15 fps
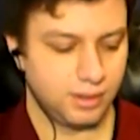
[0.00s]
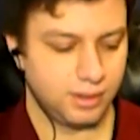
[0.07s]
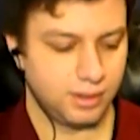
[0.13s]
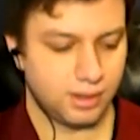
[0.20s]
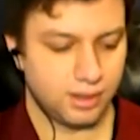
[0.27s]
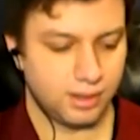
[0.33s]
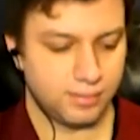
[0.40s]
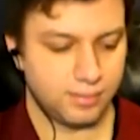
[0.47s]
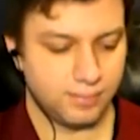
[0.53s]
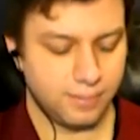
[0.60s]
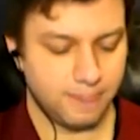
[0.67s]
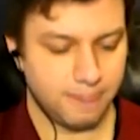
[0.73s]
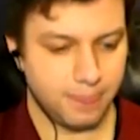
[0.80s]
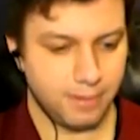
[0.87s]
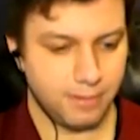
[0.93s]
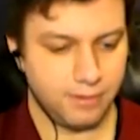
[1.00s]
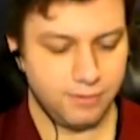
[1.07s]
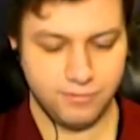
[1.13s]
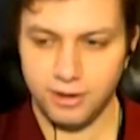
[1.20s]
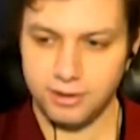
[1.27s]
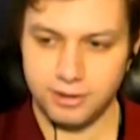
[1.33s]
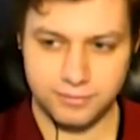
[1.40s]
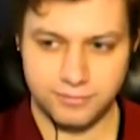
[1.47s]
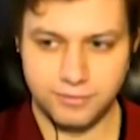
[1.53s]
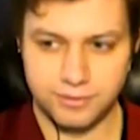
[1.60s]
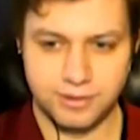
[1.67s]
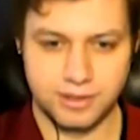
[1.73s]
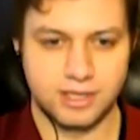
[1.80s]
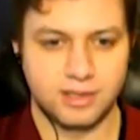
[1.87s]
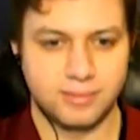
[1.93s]
um, you've argued for
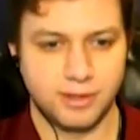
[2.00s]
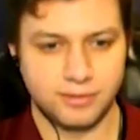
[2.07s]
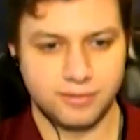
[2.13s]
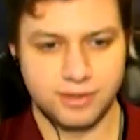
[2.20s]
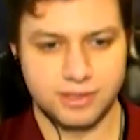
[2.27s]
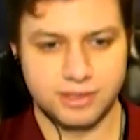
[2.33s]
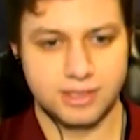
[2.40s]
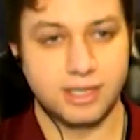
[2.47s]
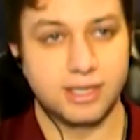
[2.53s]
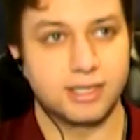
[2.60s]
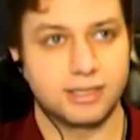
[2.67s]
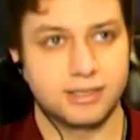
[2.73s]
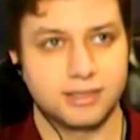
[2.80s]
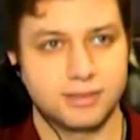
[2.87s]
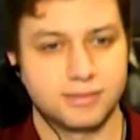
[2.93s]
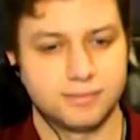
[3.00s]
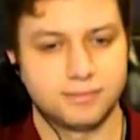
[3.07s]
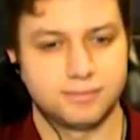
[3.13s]
thinking about risk as